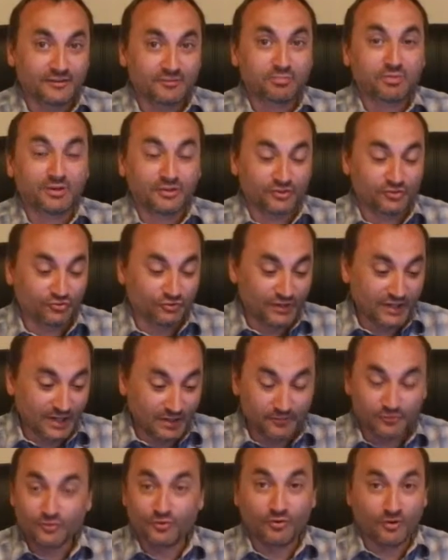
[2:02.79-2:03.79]
plugged the drain
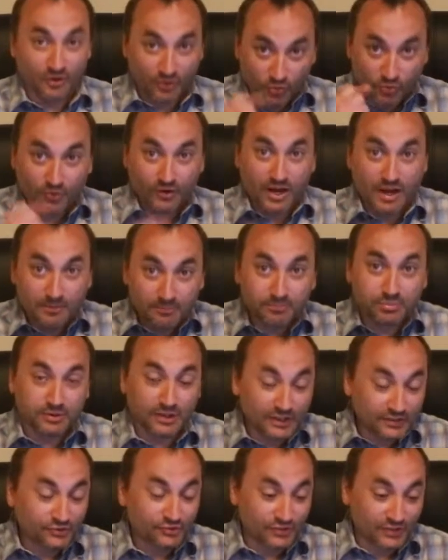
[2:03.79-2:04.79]
up. So of course I'm
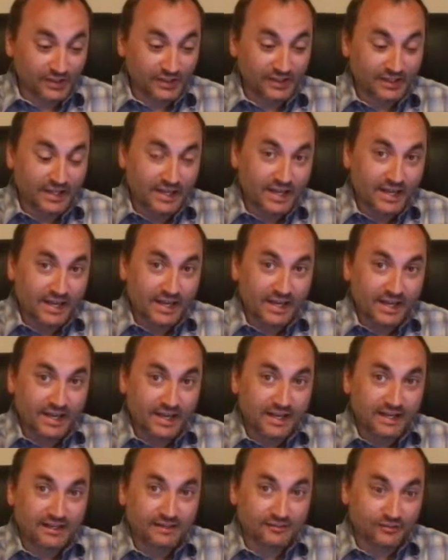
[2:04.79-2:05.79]
plunging,
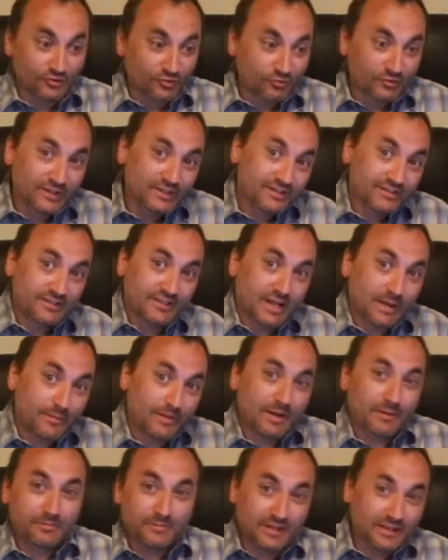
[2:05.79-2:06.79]
and grease is coming
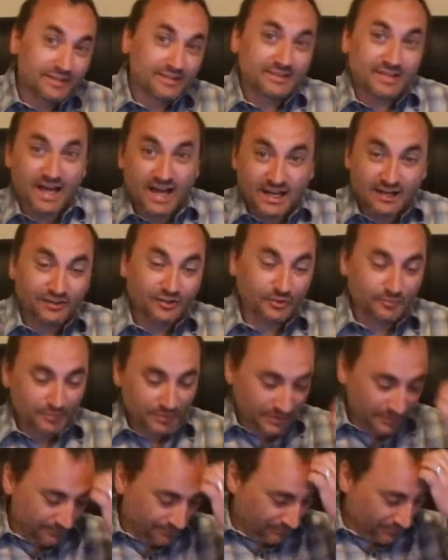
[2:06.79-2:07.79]
up the other side a little
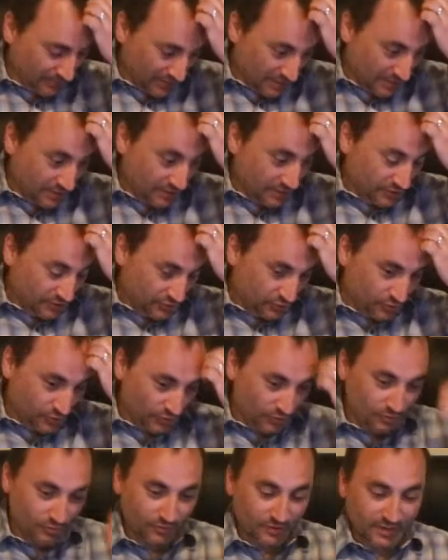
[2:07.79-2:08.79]
bit.
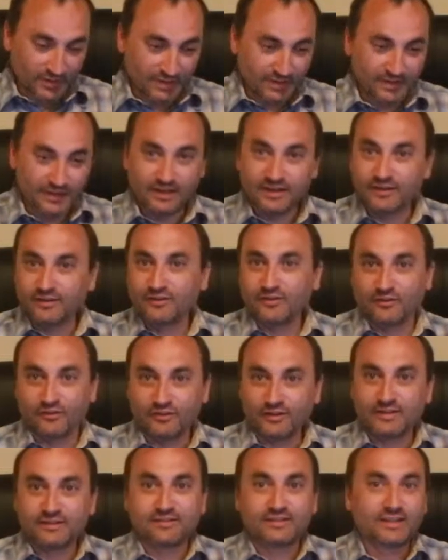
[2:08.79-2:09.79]
So
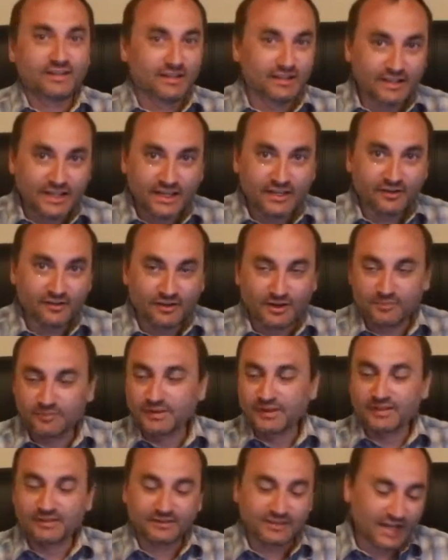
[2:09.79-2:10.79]
it's getting later. I'm
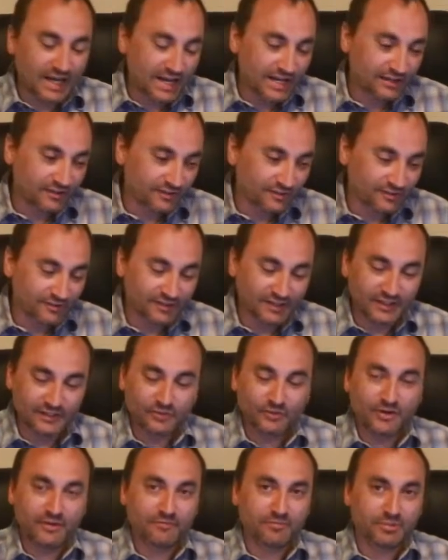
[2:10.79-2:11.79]
getting tireder. I know
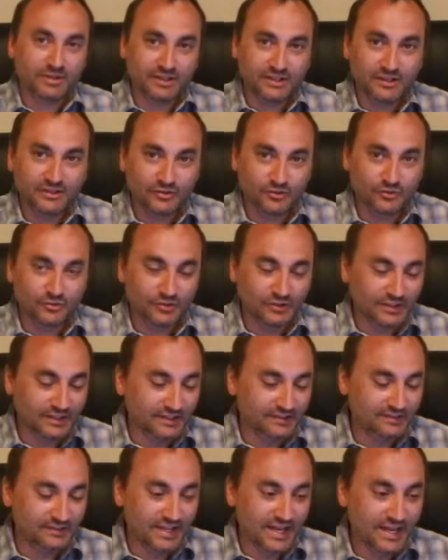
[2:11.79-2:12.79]
I have plenty to do the
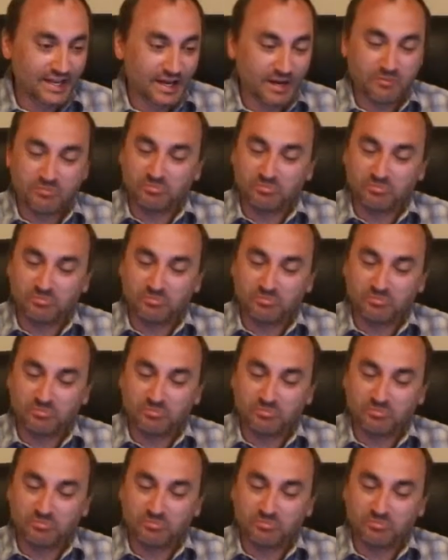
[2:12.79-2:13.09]
next day. I'm